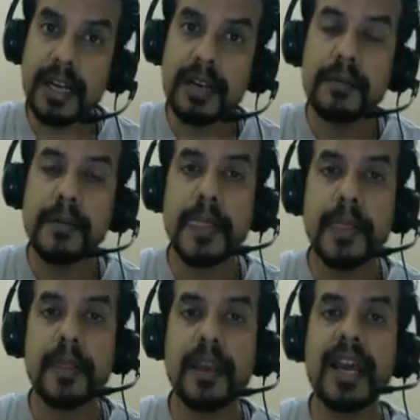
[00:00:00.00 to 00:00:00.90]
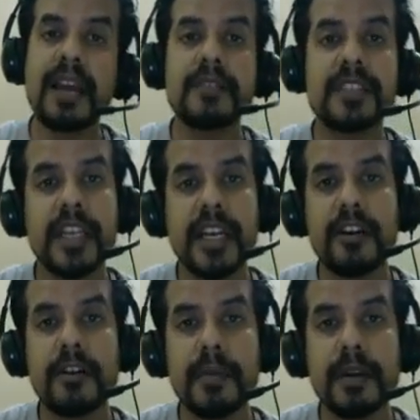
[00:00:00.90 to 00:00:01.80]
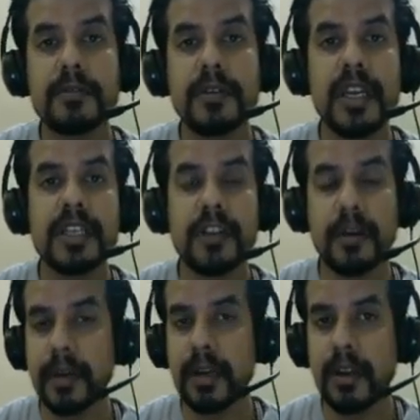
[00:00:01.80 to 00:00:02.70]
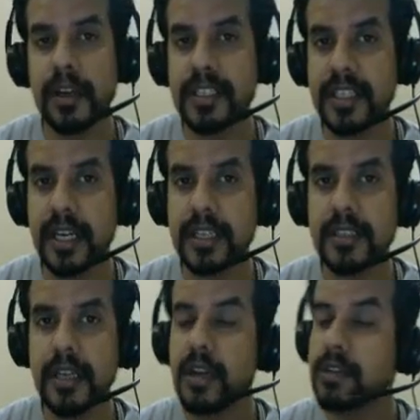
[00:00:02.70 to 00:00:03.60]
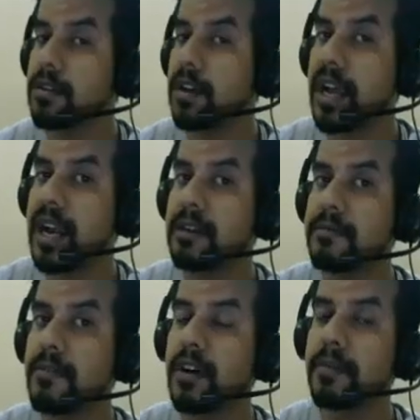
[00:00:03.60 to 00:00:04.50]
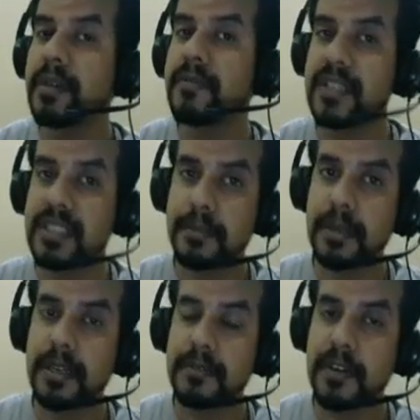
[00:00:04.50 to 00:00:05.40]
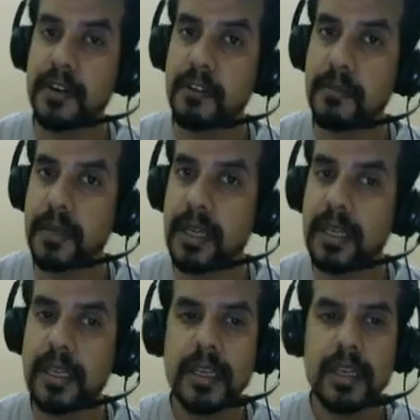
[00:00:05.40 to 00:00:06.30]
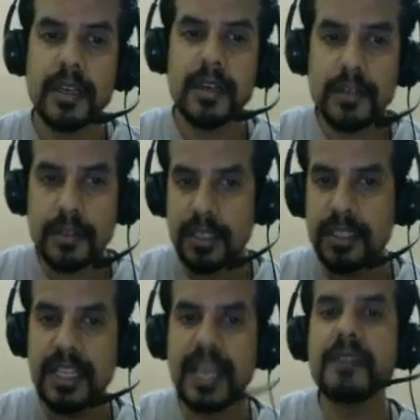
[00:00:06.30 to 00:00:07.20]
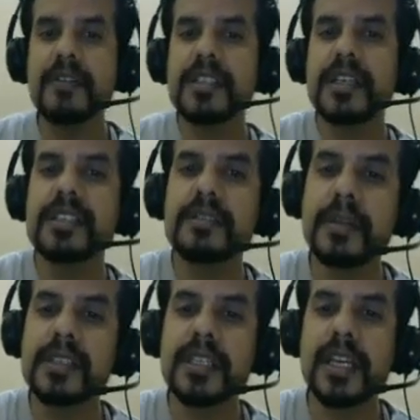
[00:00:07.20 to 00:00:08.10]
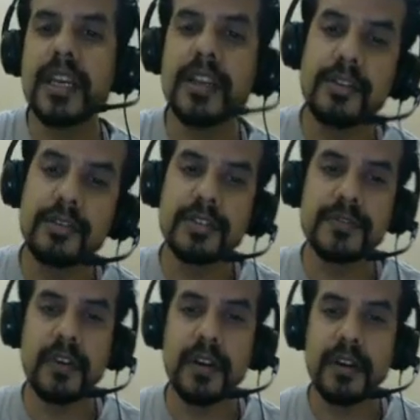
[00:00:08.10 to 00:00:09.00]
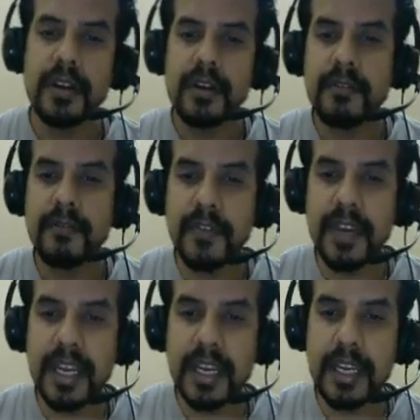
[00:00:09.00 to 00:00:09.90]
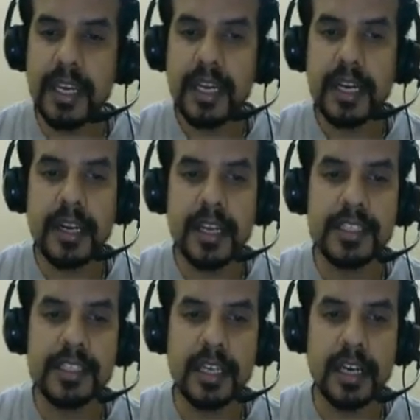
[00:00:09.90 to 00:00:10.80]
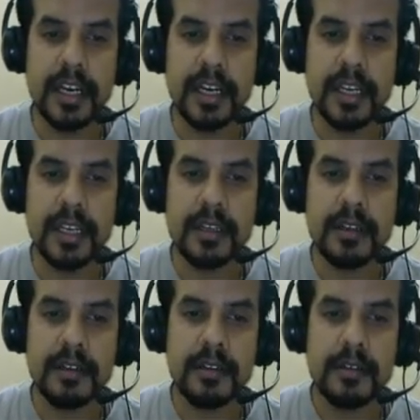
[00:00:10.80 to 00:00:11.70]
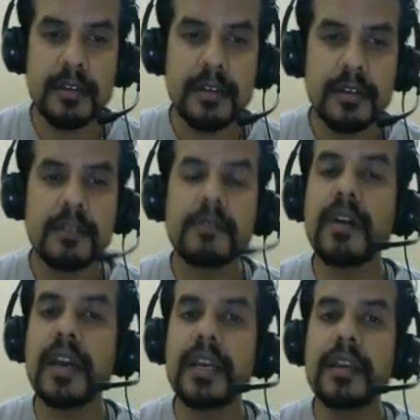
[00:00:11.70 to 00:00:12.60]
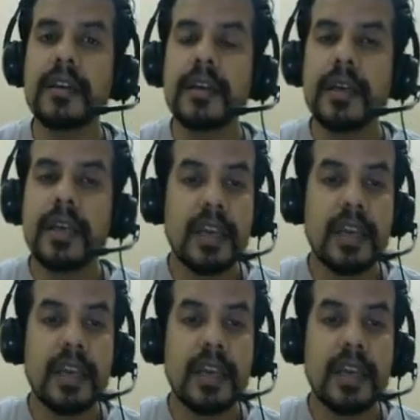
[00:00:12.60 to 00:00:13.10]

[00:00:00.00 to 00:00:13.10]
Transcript: but the language setting of my Google is not Bengali, it's English, so your ad won't be visible in front of me. So this language is basically used for very niche targeting, right?